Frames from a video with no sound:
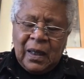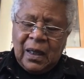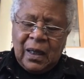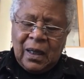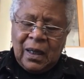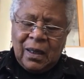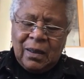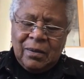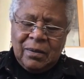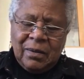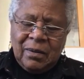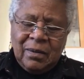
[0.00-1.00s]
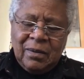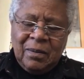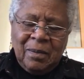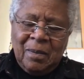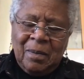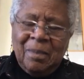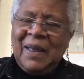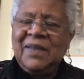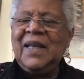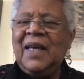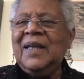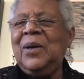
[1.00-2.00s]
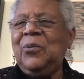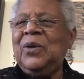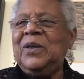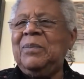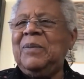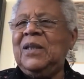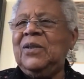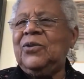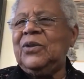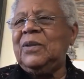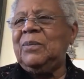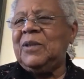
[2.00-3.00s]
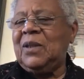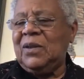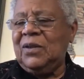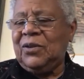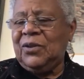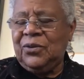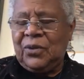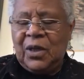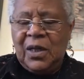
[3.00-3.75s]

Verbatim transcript: Uh, by saying I want to be in a Christmas concert.